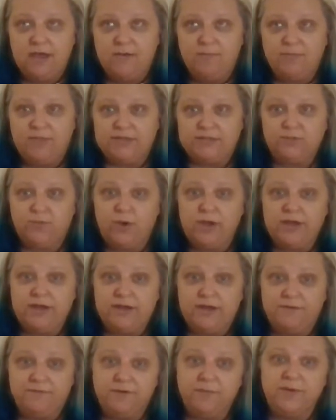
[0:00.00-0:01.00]
this
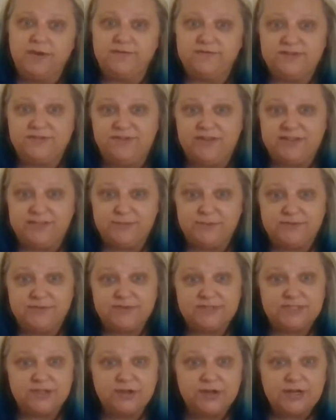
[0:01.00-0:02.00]
one affirmative defense we've
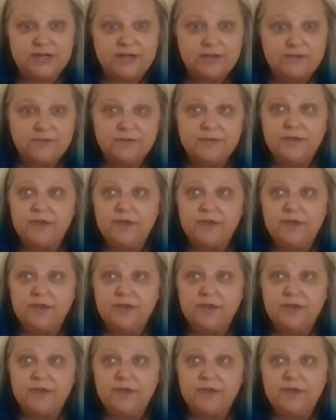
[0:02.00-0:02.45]
asserted.